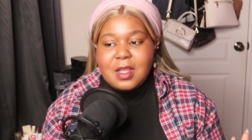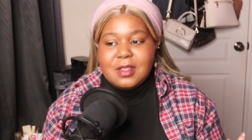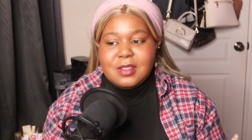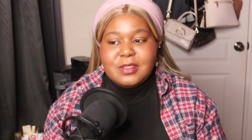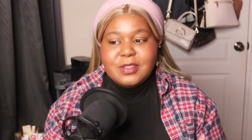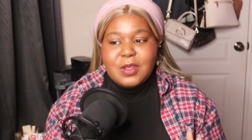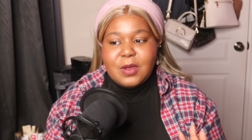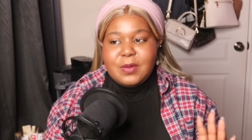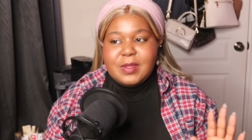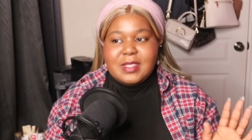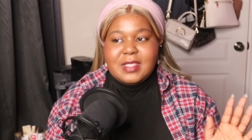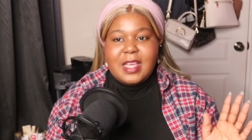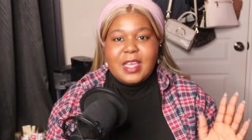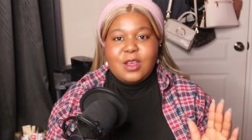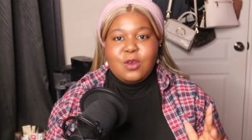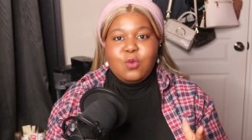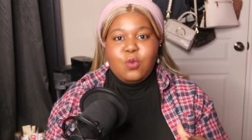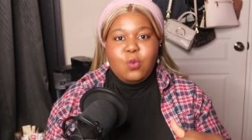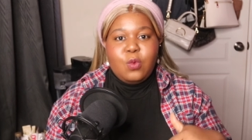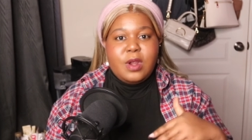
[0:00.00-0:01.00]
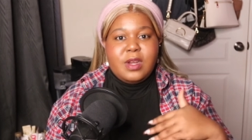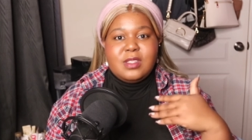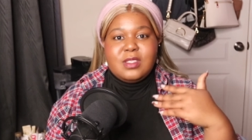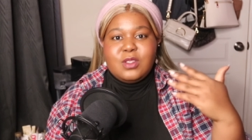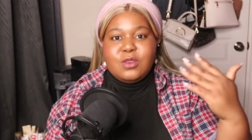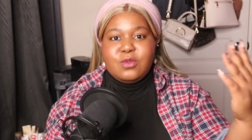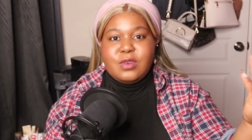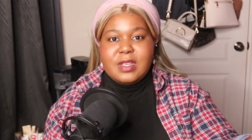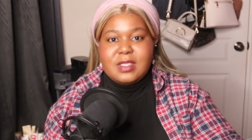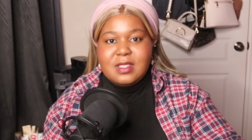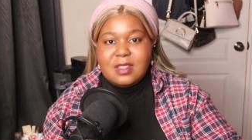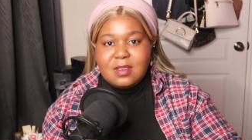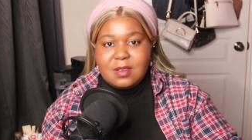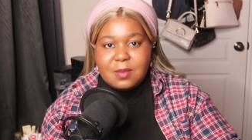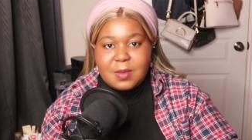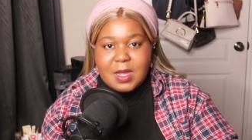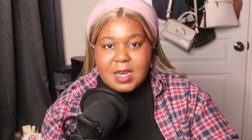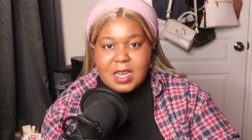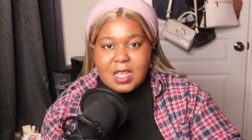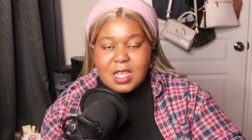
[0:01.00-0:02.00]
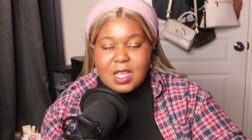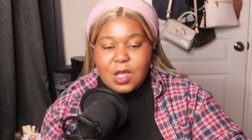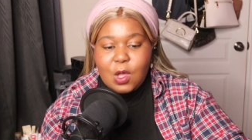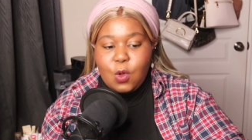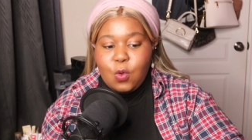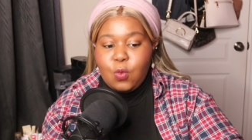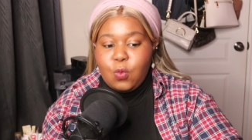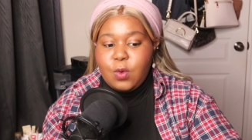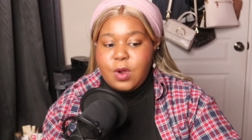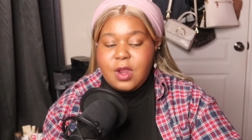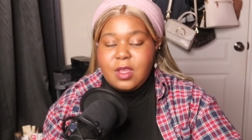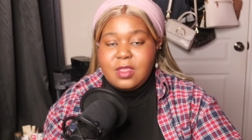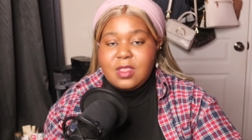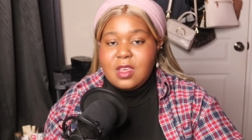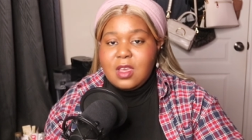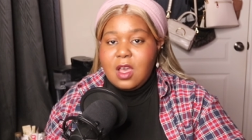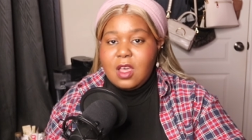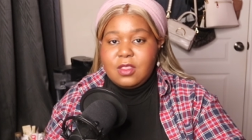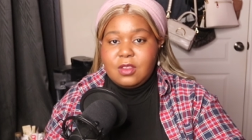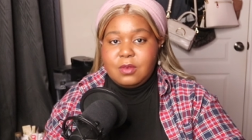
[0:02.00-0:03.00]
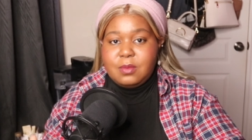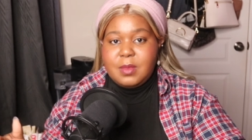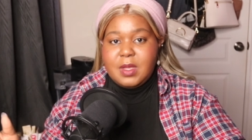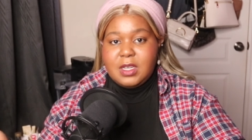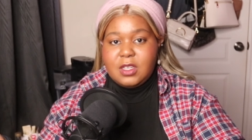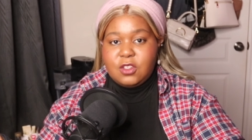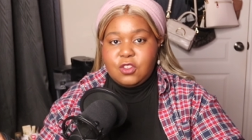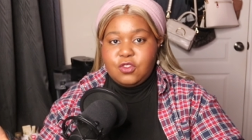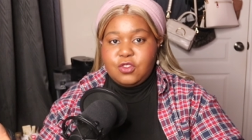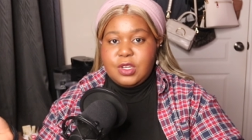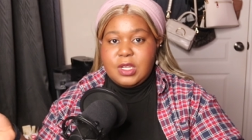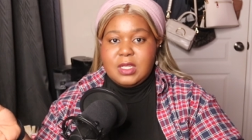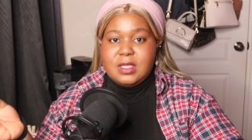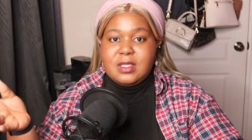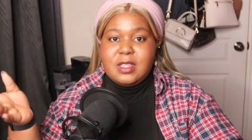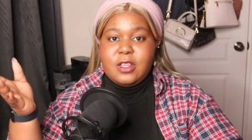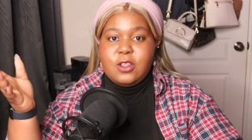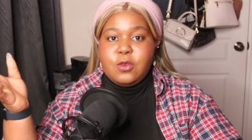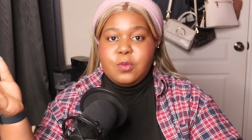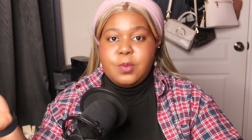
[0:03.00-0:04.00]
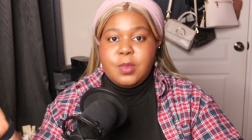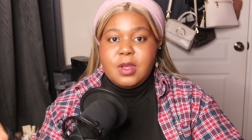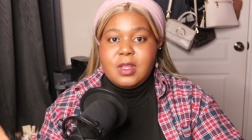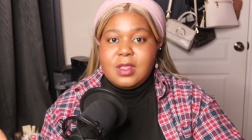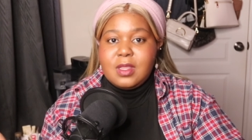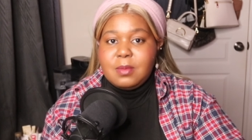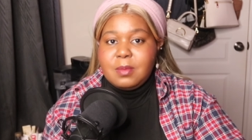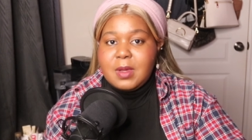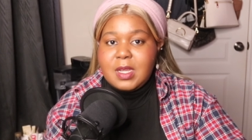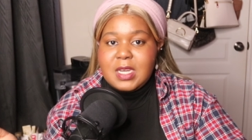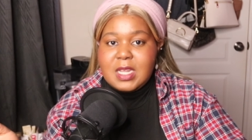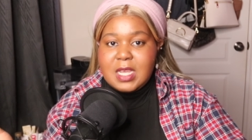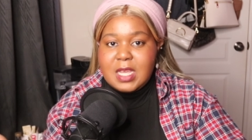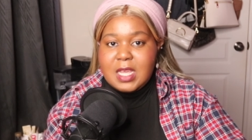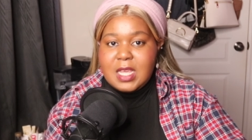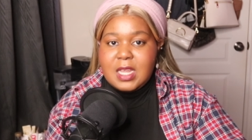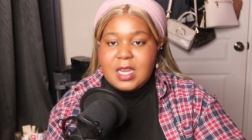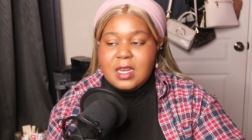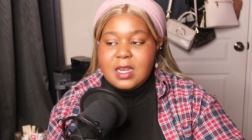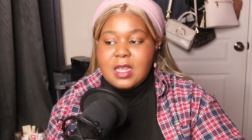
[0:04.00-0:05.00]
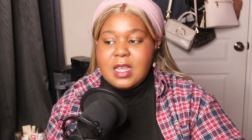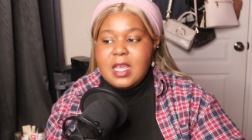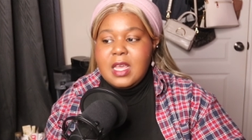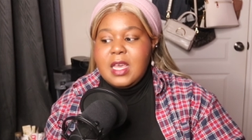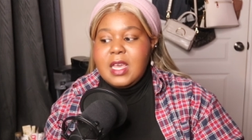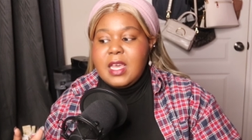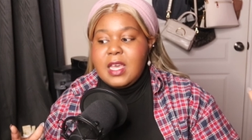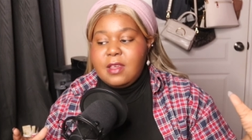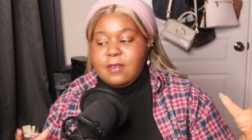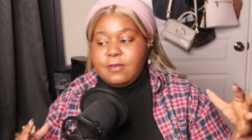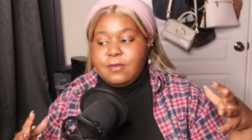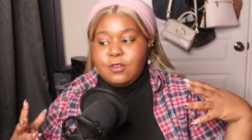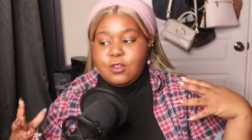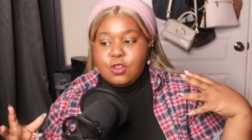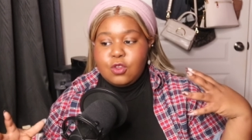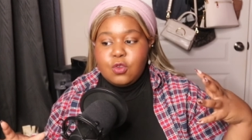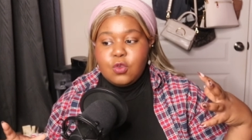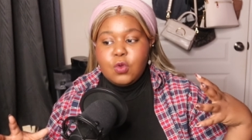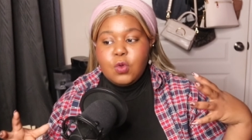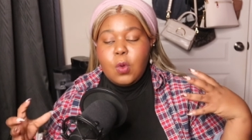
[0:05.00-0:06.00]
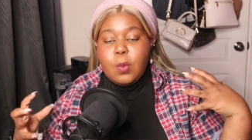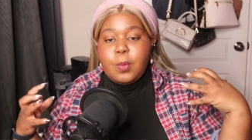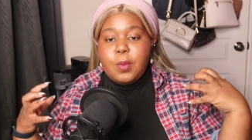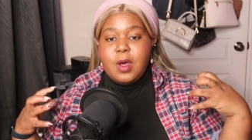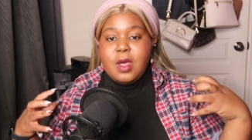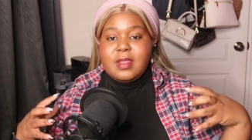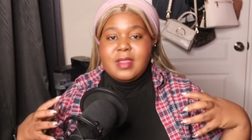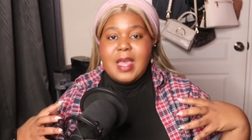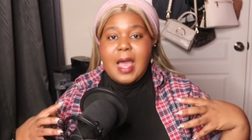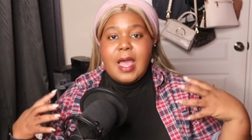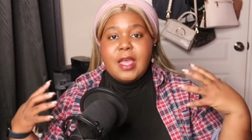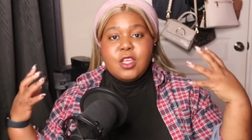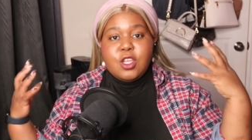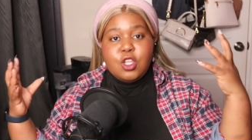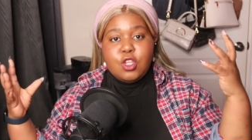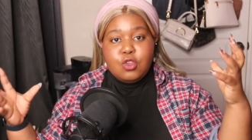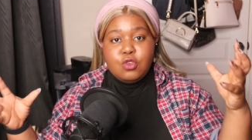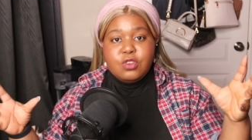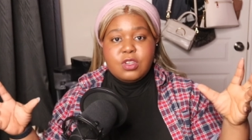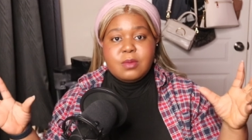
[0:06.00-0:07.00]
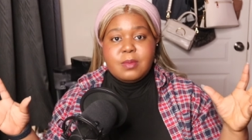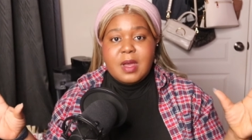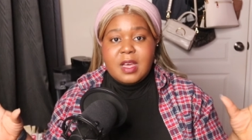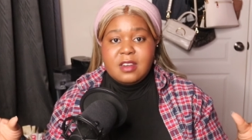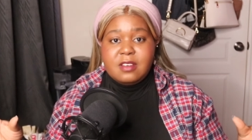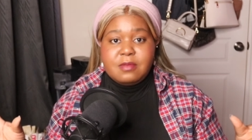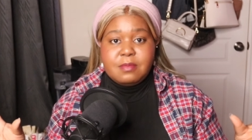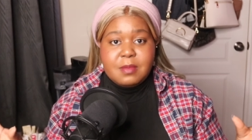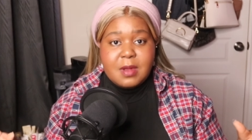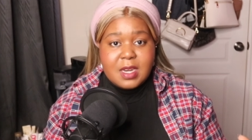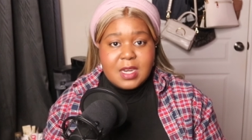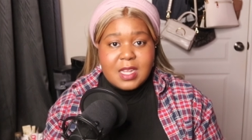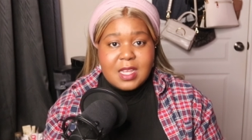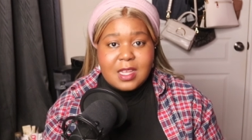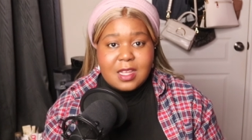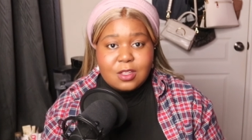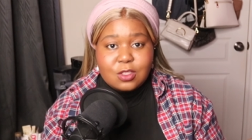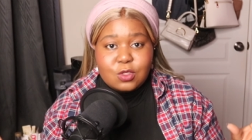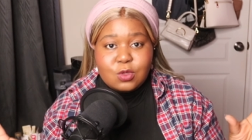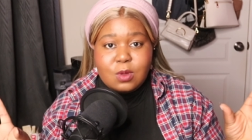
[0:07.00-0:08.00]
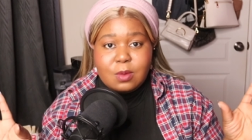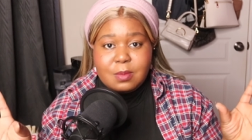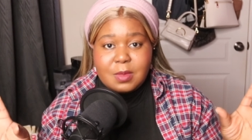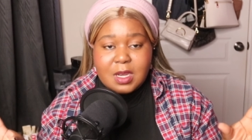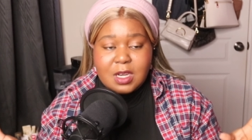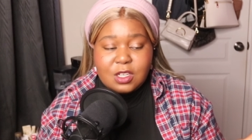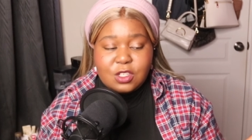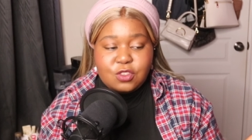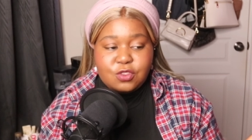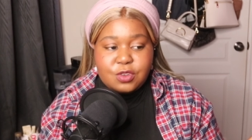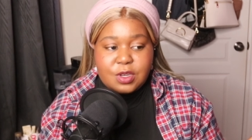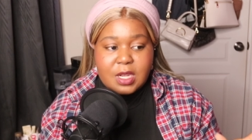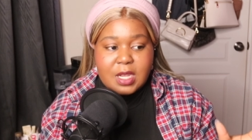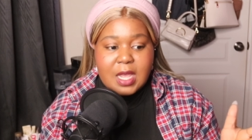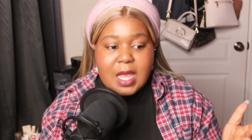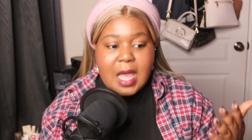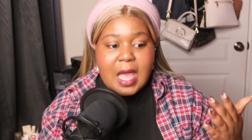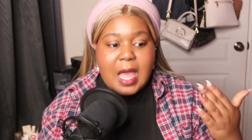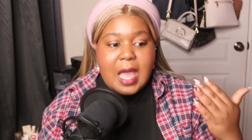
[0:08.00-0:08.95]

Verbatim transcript: So it's like, where's the rest of the money? Where are the other ministries that you put the money in? If you put that huge amount of money into a ministry,